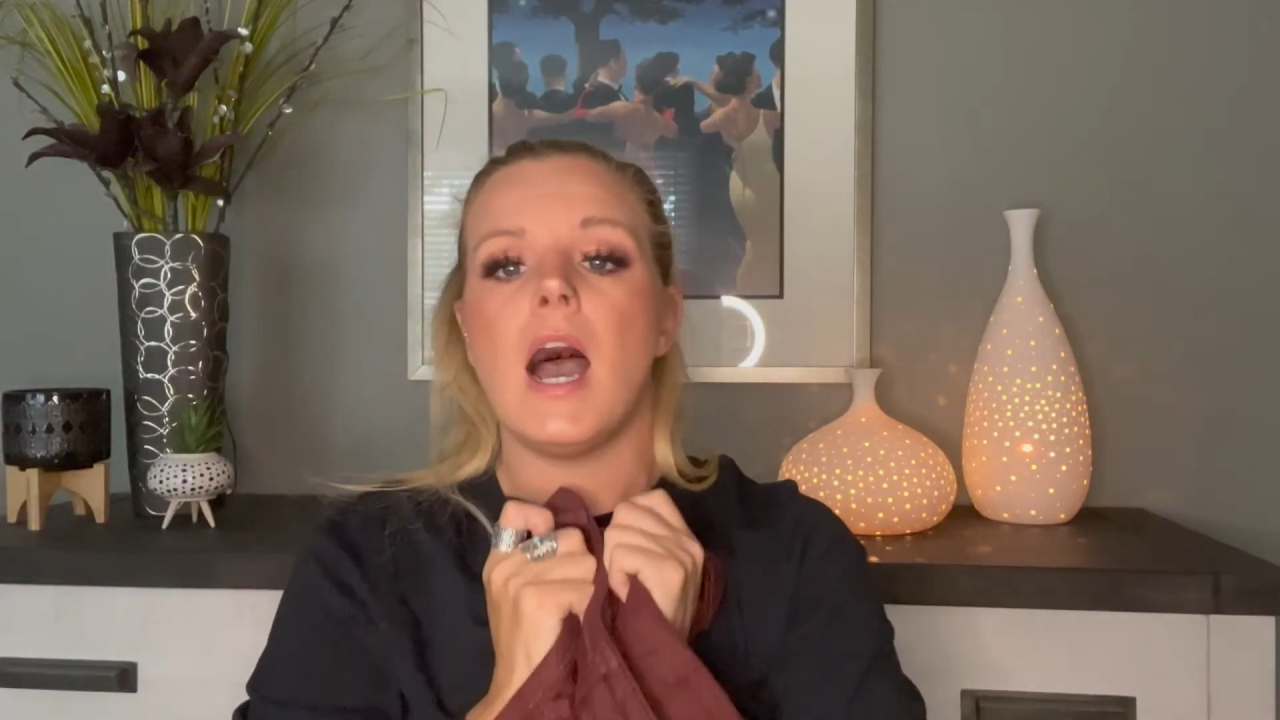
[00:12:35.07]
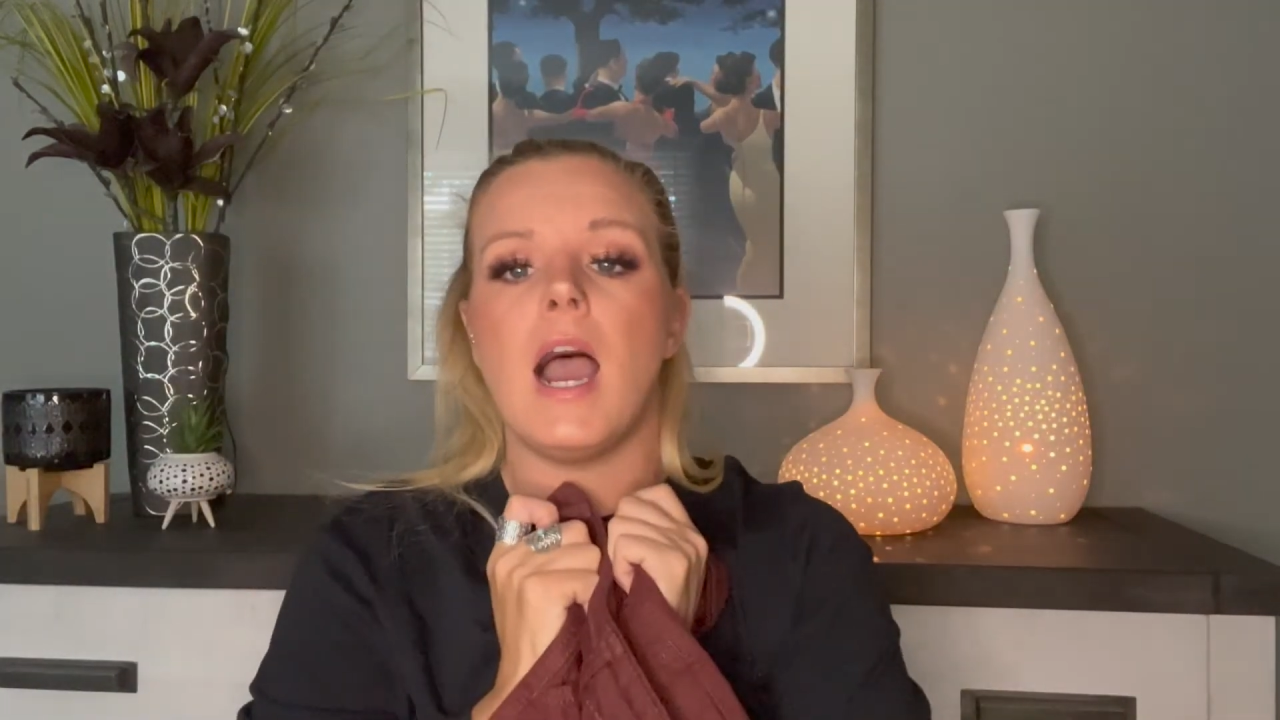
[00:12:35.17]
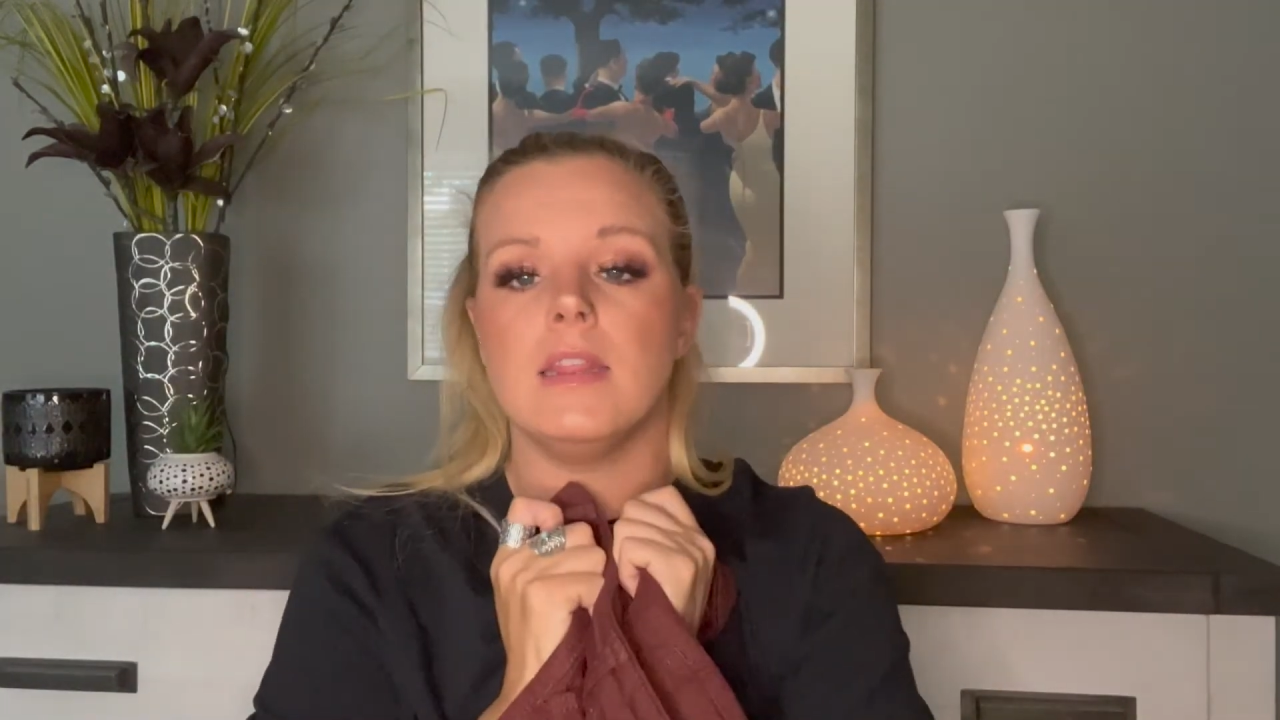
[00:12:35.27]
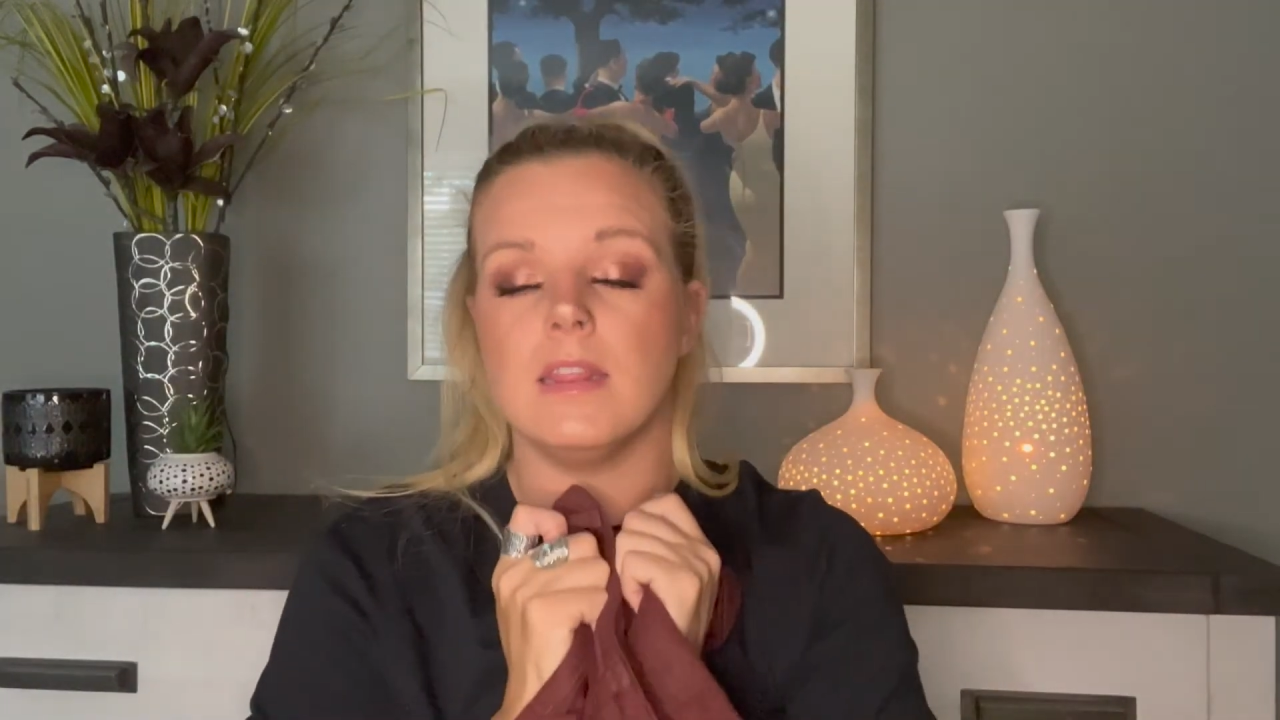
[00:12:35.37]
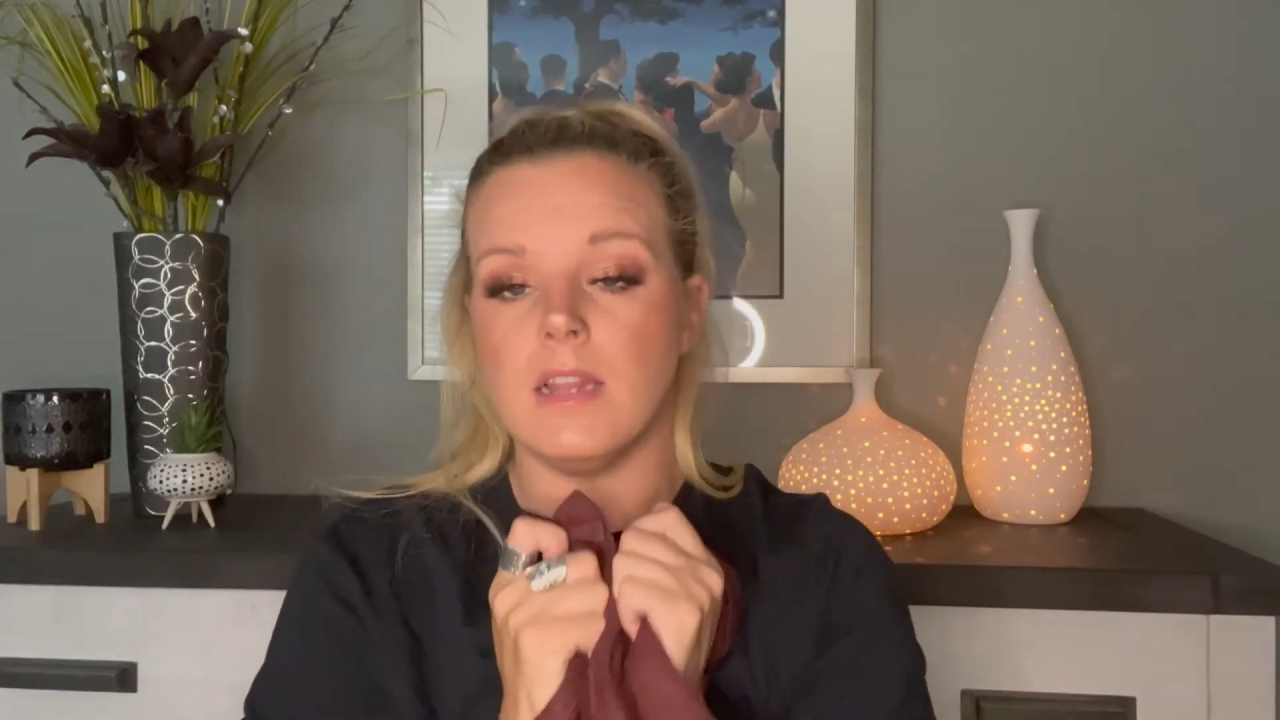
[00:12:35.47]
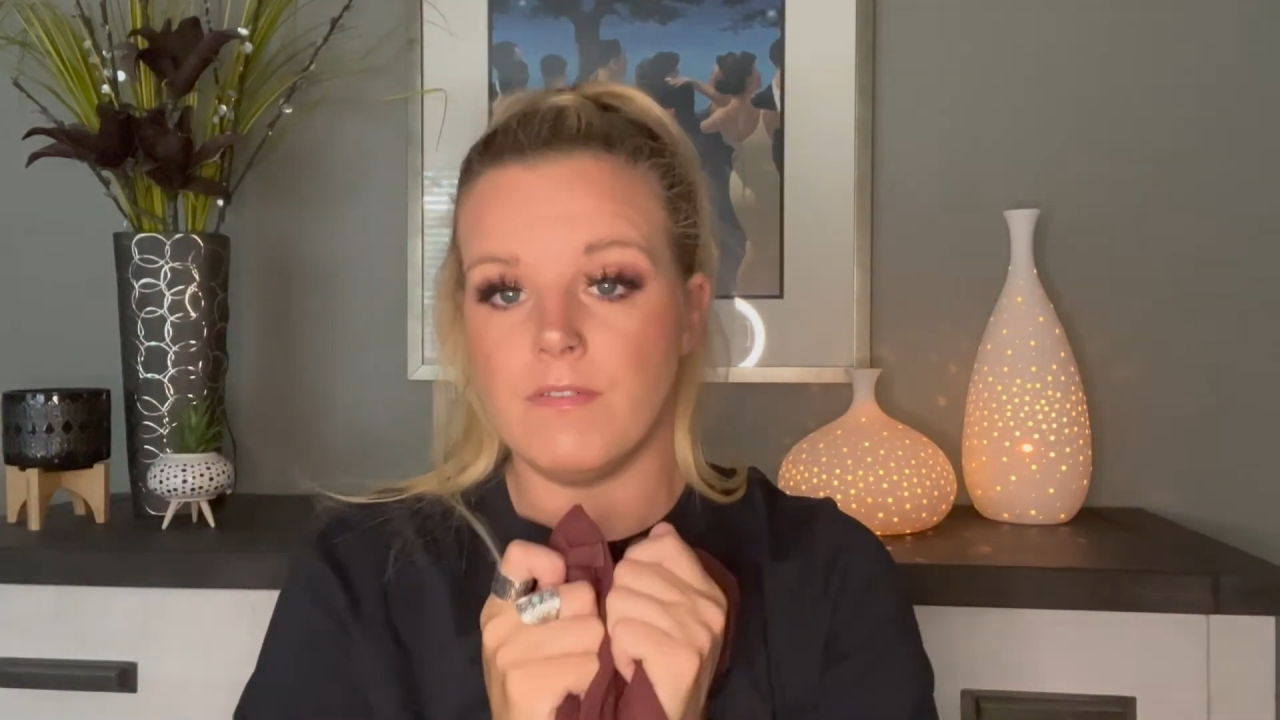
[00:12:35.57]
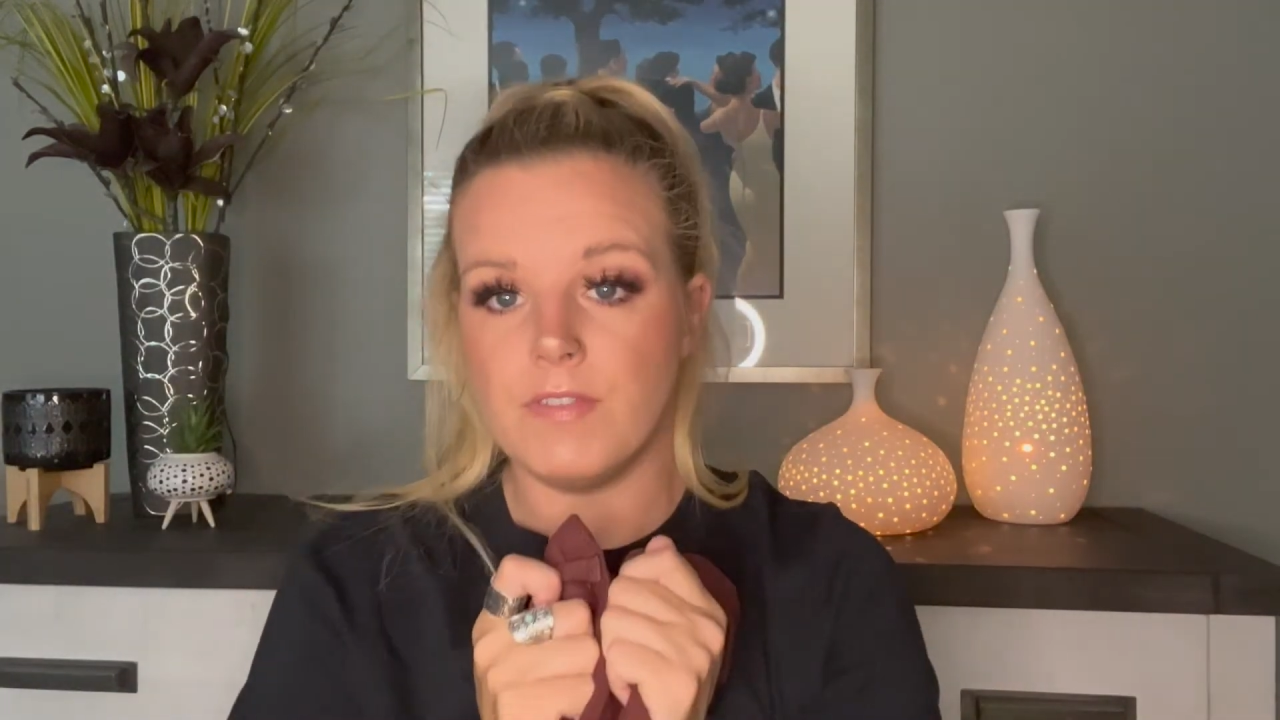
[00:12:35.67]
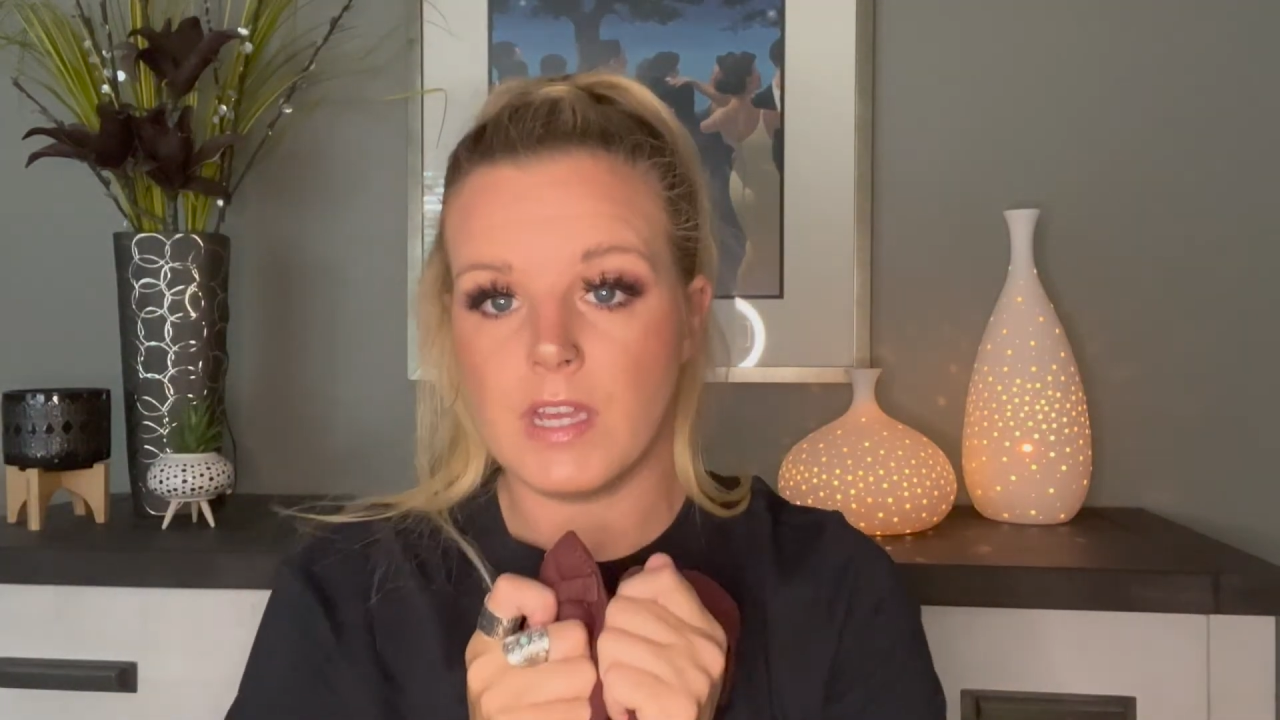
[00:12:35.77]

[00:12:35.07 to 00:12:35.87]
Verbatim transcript: I love the